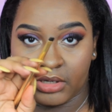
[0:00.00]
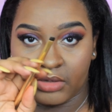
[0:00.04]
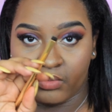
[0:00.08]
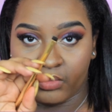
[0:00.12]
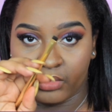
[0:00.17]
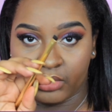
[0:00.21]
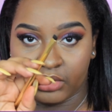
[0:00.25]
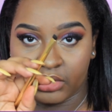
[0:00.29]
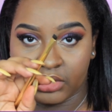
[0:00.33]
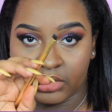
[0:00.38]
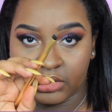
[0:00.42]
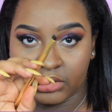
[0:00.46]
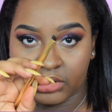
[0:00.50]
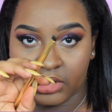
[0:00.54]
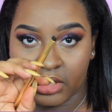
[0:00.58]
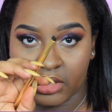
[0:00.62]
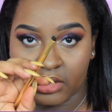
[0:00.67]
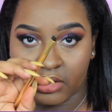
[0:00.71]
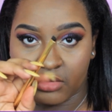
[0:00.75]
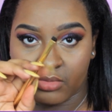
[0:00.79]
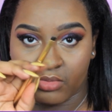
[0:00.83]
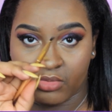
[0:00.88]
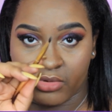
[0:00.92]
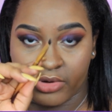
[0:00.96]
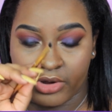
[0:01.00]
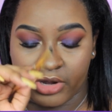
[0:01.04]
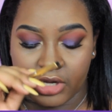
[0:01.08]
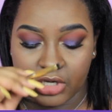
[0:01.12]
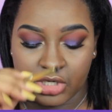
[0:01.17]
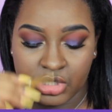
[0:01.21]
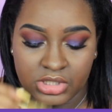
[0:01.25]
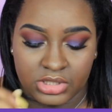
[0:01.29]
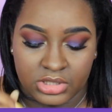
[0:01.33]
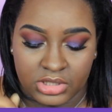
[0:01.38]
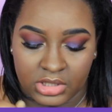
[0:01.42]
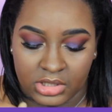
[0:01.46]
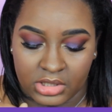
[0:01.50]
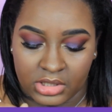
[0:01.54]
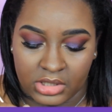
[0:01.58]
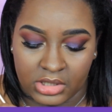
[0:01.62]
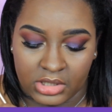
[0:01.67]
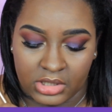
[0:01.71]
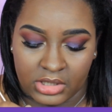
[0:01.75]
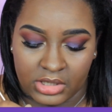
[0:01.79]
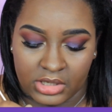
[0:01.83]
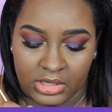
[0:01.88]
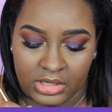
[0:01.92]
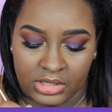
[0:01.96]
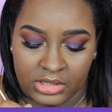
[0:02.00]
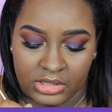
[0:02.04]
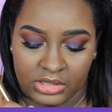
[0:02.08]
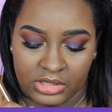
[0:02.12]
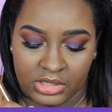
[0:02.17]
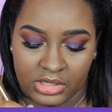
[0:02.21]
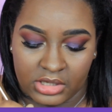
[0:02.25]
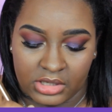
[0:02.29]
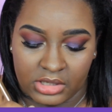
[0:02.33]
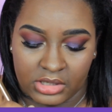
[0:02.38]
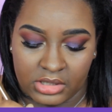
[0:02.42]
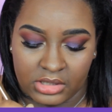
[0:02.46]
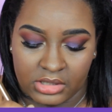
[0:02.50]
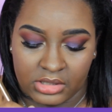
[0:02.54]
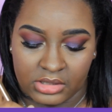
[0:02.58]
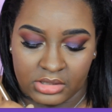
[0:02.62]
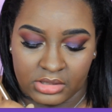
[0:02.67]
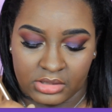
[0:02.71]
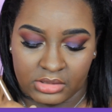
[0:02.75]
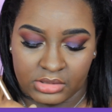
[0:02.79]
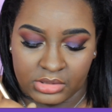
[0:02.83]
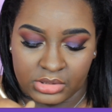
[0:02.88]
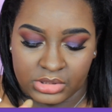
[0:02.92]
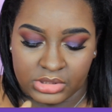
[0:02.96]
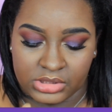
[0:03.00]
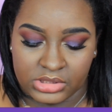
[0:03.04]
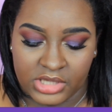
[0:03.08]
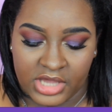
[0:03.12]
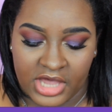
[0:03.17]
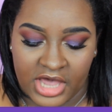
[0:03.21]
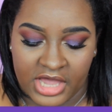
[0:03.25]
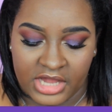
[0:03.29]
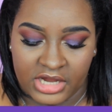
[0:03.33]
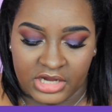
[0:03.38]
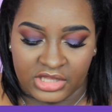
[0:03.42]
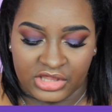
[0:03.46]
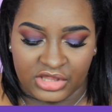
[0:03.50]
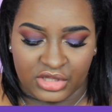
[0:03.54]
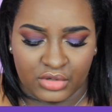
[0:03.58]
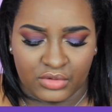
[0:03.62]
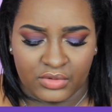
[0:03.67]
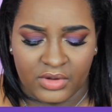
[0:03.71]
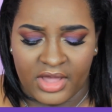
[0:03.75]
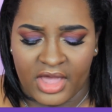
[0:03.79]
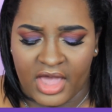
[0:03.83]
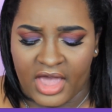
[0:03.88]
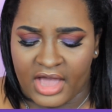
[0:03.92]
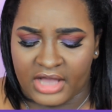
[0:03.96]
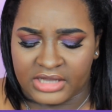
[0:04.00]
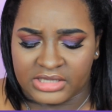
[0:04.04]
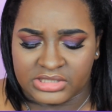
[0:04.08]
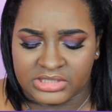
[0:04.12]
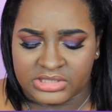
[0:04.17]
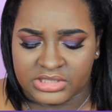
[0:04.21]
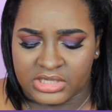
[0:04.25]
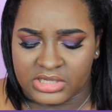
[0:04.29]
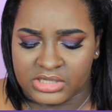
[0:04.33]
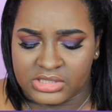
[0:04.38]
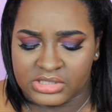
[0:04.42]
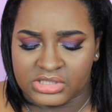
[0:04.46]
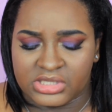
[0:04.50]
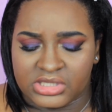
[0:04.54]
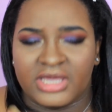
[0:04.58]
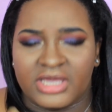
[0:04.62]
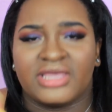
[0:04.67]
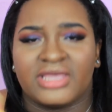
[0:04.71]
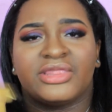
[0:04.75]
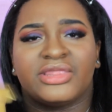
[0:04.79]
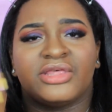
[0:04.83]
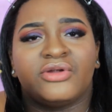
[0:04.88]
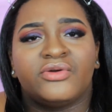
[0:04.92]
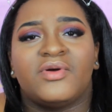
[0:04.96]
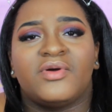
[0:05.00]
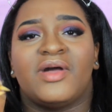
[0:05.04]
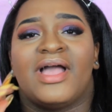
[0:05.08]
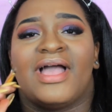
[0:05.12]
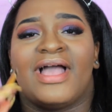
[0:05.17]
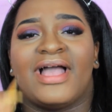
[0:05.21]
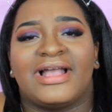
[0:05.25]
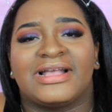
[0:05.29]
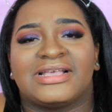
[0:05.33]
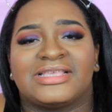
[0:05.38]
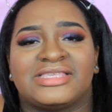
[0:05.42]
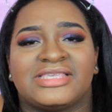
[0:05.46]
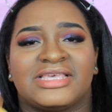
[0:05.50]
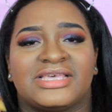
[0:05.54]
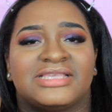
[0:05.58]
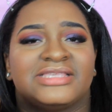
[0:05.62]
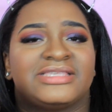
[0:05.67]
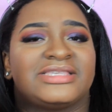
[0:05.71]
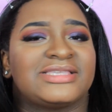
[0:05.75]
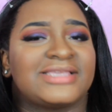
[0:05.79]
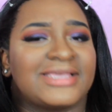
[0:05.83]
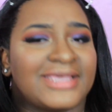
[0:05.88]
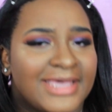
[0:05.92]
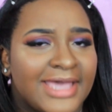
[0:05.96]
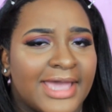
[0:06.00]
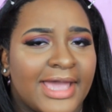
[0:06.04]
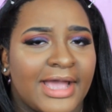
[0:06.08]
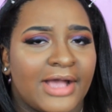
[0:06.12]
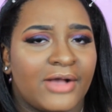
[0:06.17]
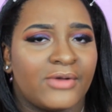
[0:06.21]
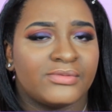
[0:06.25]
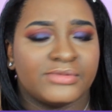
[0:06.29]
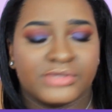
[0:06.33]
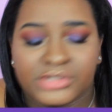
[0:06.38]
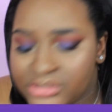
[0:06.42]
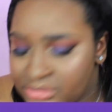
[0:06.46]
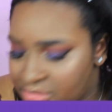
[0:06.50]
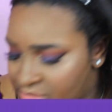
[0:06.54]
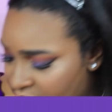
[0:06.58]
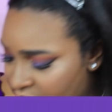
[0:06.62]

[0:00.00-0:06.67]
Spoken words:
in with this kind of brush, and then just adding little accents. Like little accents count.